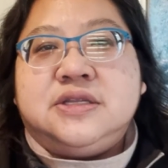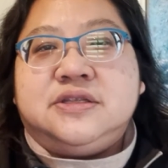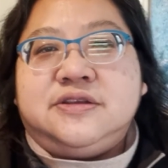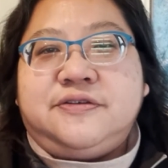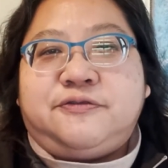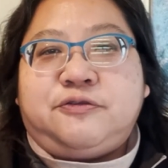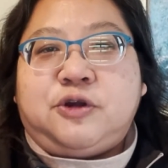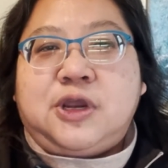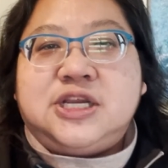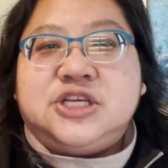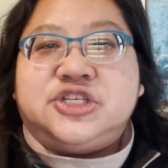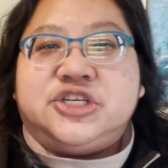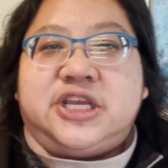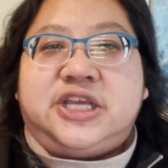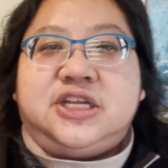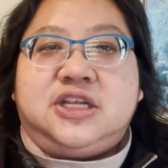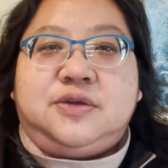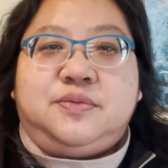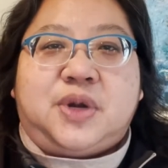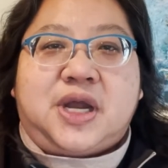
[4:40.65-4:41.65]

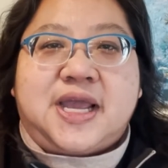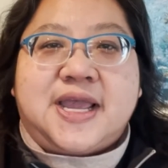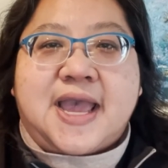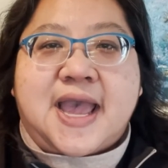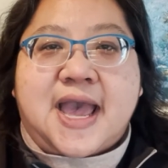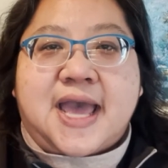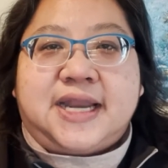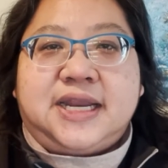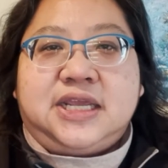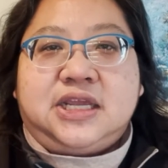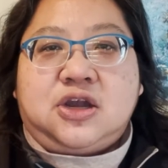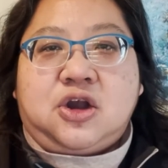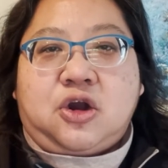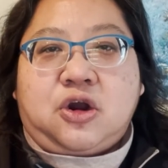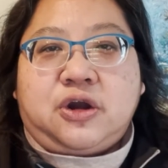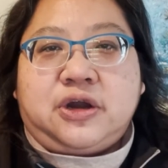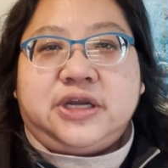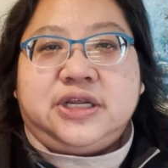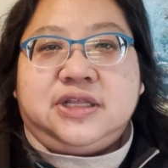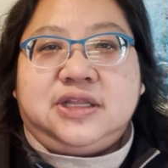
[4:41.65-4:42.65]
differentiated by adding
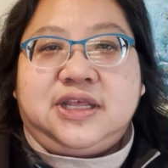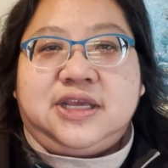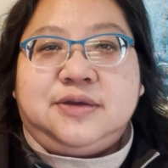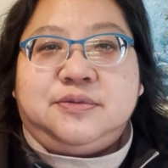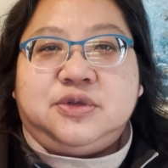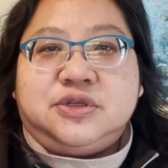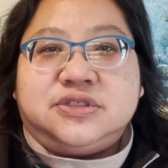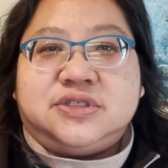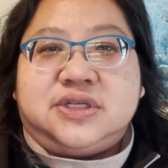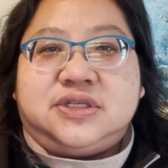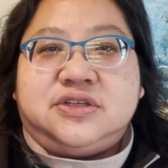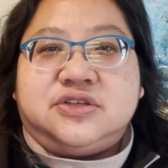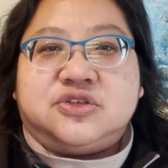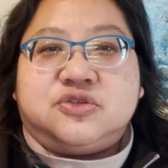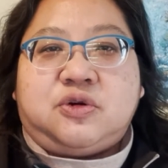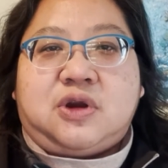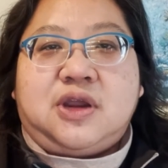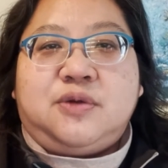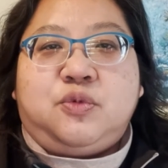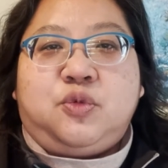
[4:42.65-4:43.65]
aria-labels that
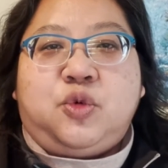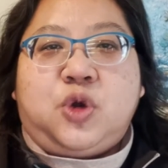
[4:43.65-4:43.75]
describe